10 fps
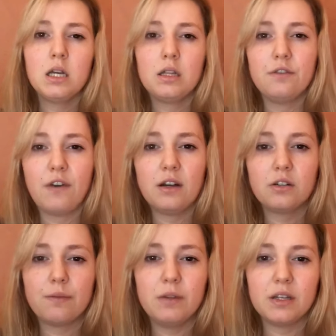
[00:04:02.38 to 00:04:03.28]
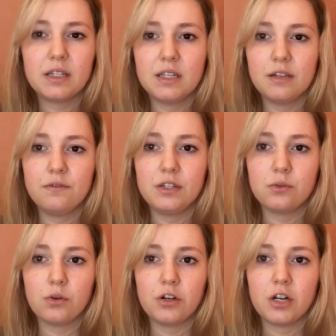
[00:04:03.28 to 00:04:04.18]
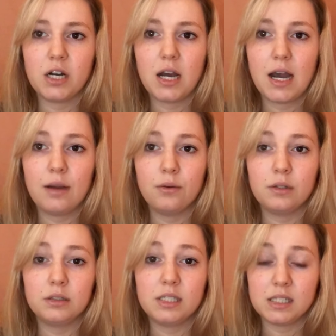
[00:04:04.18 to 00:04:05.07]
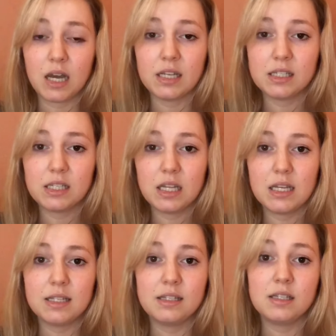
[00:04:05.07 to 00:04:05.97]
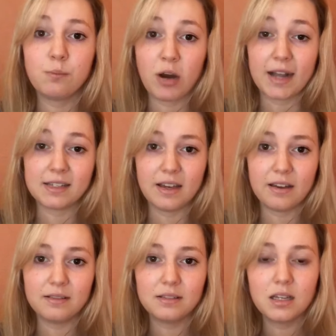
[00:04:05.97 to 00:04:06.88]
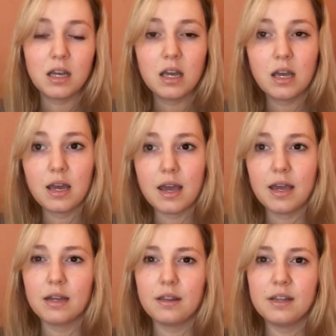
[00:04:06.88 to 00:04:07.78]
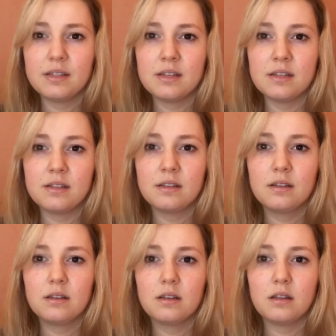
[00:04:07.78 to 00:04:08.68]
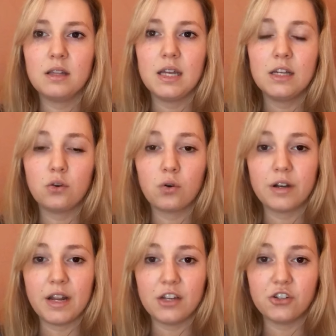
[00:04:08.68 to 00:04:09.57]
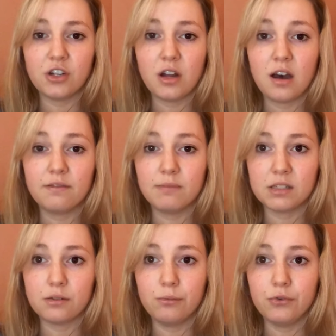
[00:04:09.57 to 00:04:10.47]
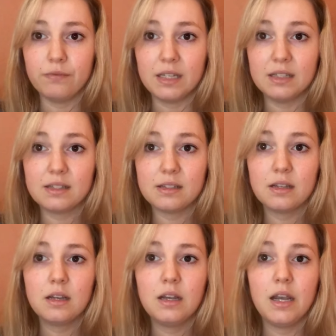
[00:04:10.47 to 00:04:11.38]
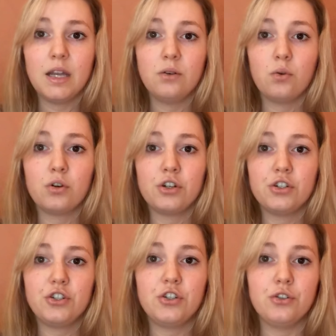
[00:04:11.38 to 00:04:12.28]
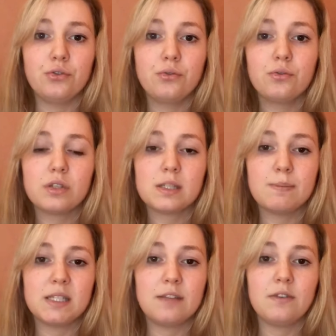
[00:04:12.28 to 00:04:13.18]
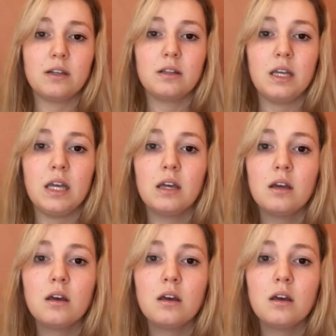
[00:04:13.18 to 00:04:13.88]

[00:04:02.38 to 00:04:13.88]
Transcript: The final communicative disorder I will discuss is dyspraxia, and this is the incoordination of muscle movements in order to specifically